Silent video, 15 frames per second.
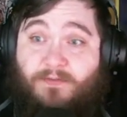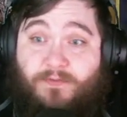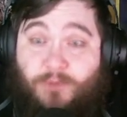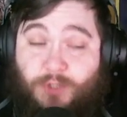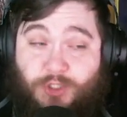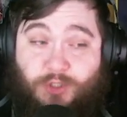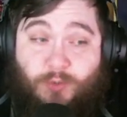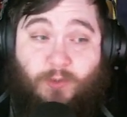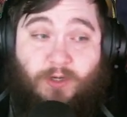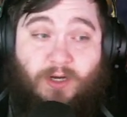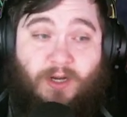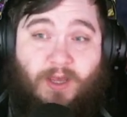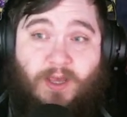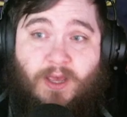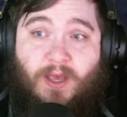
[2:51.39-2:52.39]
for sure.
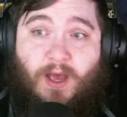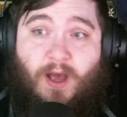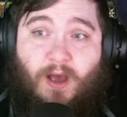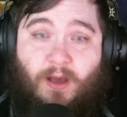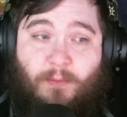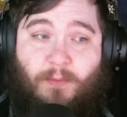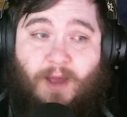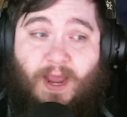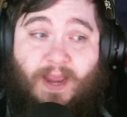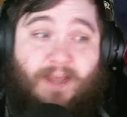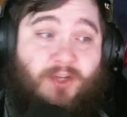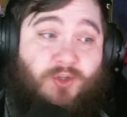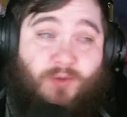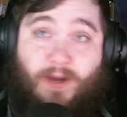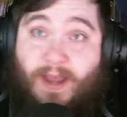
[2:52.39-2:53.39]
I
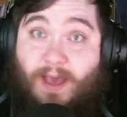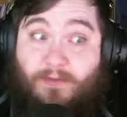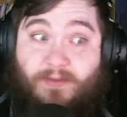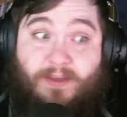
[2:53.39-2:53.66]
enjoy having